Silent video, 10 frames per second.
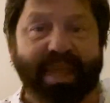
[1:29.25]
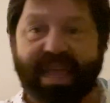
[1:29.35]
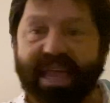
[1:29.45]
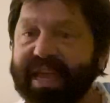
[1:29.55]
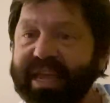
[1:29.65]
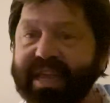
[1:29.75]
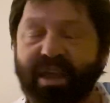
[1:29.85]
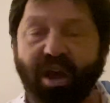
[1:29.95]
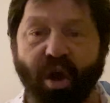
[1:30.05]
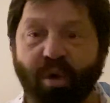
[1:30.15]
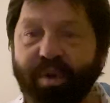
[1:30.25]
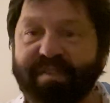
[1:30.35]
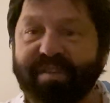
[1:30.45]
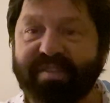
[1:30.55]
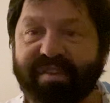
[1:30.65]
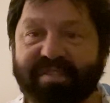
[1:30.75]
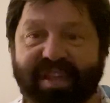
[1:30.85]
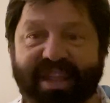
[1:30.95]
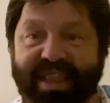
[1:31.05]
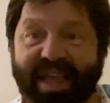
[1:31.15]
He always
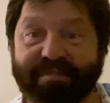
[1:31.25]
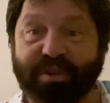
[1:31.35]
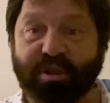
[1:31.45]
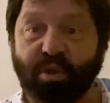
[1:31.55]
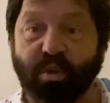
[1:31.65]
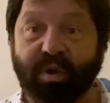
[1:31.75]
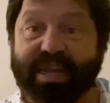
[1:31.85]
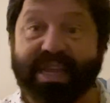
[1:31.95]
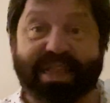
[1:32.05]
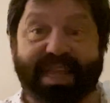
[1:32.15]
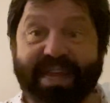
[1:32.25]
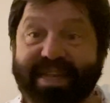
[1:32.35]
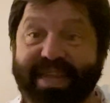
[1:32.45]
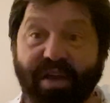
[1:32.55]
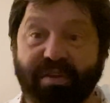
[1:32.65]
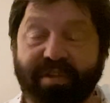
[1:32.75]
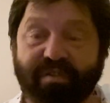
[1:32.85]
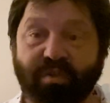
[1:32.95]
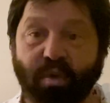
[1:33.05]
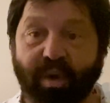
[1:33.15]
existed, left glory, laid down his
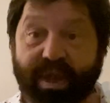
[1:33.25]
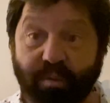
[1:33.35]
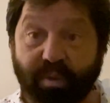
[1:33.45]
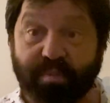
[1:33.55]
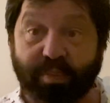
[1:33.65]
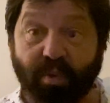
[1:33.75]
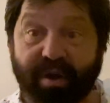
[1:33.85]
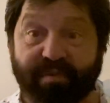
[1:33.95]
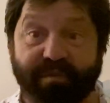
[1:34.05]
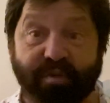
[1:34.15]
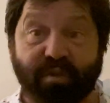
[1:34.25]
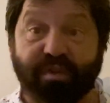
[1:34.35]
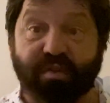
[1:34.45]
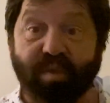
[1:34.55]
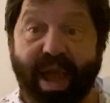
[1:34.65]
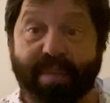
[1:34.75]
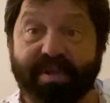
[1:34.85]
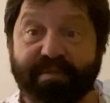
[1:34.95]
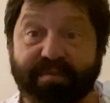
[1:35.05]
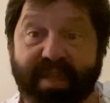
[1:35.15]
glory, was born of a virgin, wrapped
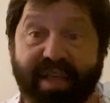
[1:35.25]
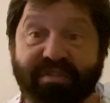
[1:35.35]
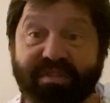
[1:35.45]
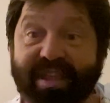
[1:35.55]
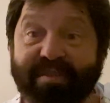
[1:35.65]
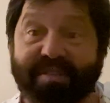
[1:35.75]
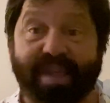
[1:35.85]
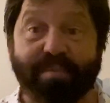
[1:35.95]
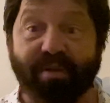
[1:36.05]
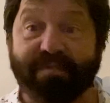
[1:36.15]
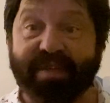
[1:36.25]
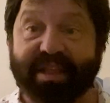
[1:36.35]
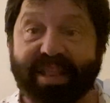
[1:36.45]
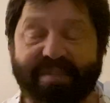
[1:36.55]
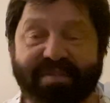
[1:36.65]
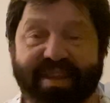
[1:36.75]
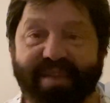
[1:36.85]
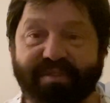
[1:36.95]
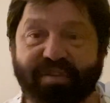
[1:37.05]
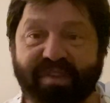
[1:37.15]
in flesh, lived a perfect life,
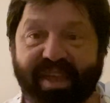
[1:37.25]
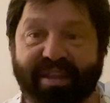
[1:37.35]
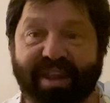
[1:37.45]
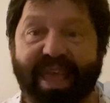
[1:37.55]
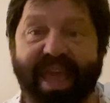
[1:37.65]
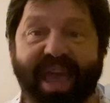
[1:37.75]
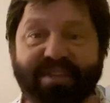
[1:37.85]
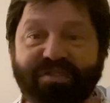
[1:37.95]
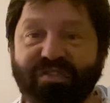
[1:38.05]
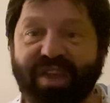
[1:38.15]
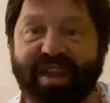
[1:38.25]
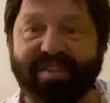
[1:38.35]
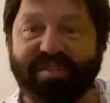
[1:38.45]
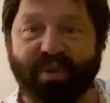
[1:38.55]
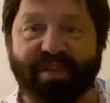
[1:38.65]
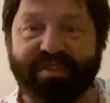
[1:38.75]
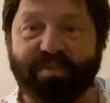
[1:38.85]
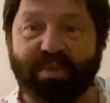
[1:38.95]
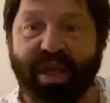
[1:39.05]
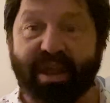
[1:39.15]
never sinned, and shed his precious
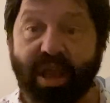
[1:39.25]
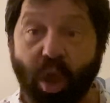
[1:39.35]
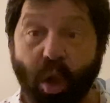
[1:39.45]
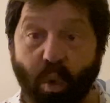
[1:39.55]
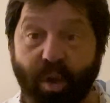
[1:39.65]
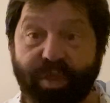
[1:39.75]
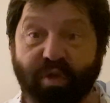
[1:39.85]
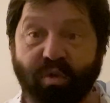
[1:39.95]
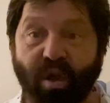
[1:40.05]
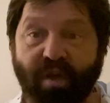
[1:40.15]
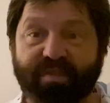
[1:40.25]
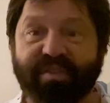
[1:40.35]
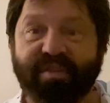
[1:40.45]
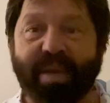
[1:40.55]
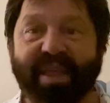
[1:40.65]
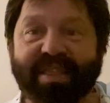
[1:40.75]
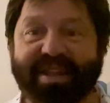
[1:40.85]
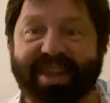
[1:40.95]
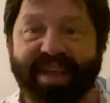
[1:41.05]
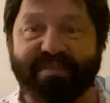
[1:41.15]
blood on the cross to pay the
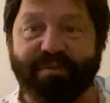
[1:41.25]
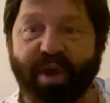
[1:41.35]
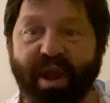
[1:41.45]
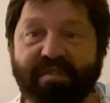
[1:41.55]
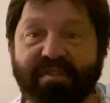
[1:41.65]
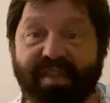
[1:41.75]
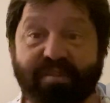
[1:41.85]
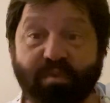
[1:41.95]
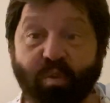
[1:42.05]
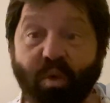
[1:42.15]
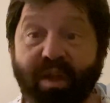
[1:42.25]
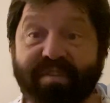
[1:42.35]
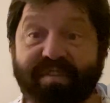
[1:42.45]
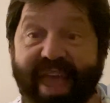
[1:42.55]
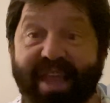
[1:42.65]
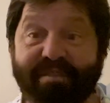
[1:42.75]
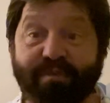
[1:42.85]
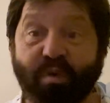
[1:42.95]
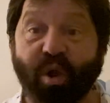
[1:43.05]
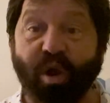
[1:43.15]
debt for our sins once and
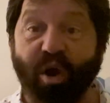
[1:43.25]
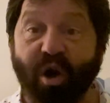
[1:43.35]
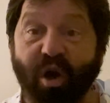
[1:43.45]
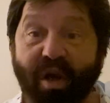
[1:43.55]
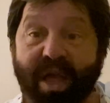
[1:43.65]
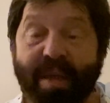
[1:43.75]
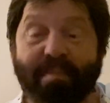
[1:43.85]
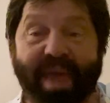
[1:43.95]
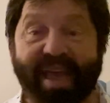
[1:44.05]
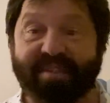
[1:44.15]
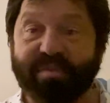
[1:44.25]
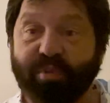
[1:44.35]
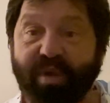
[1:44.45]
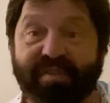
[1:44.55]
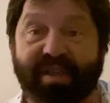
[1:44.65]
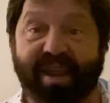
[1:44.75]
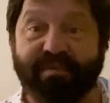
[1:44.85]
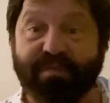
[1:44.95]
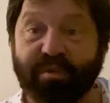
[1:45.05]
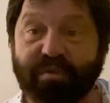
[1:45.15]
for all, past, present,
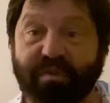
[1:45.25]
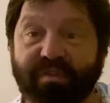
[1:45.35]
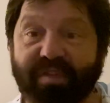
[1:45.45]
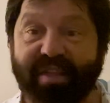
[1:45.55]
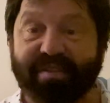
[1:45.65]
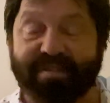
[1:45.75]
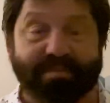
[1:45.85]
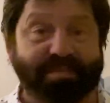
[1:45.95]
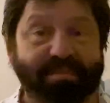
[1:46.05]
and future sins.